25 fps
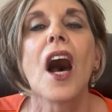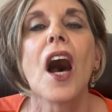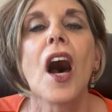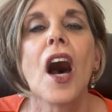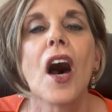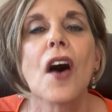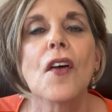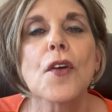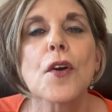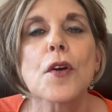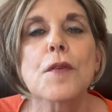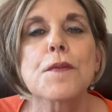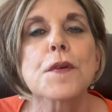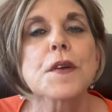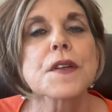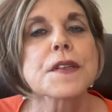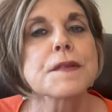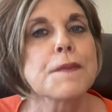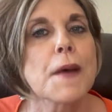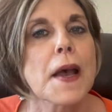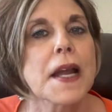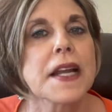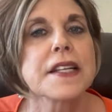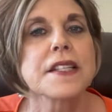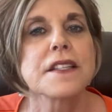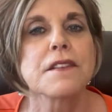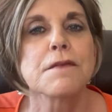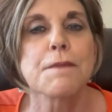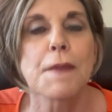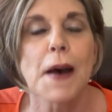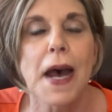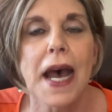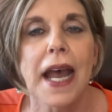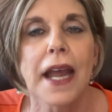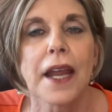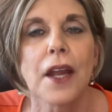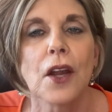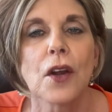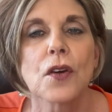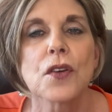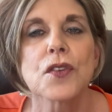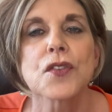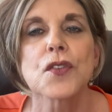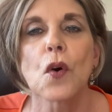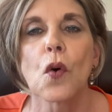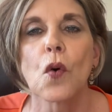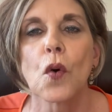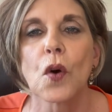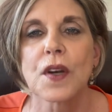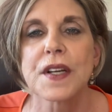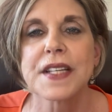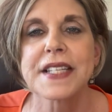other prospective buyers or